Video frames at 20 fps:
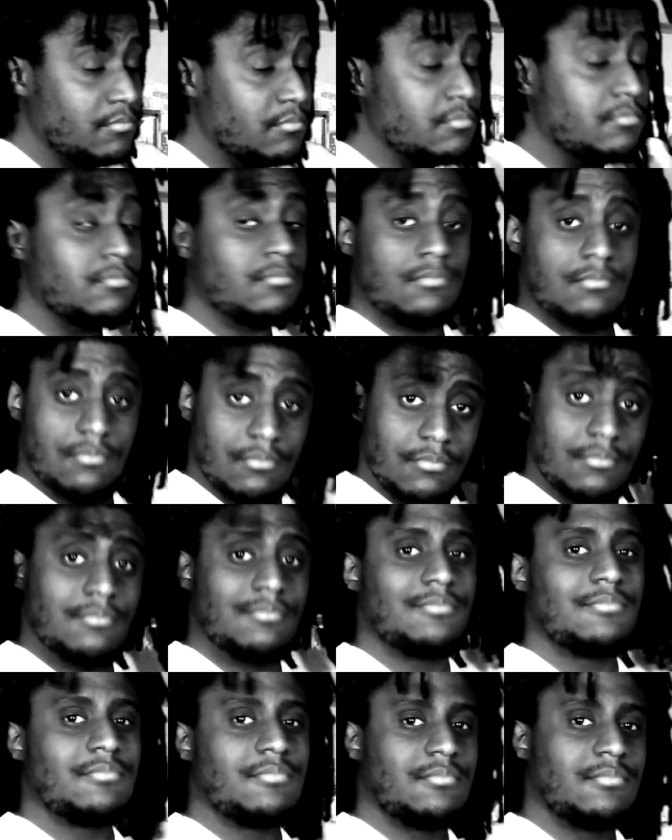to full
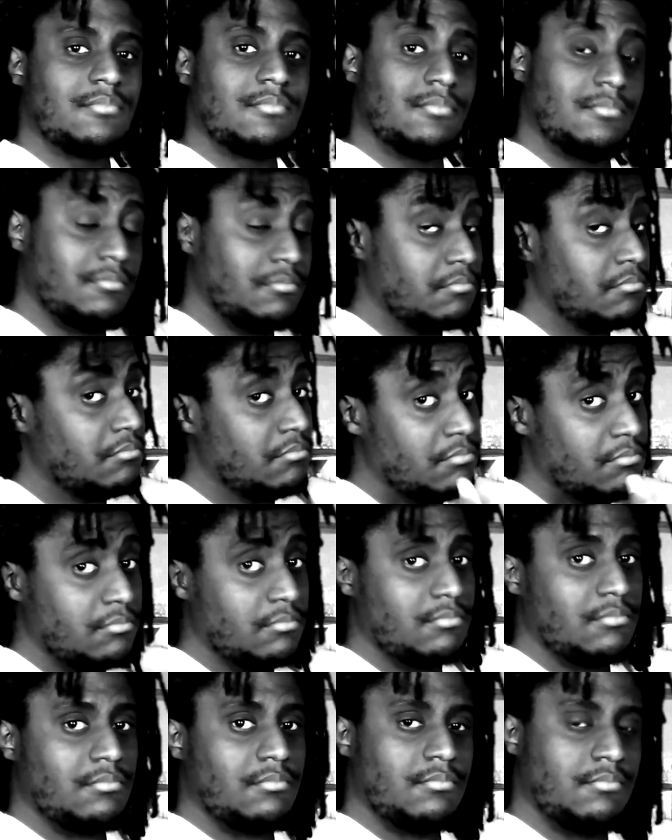fruition with a series.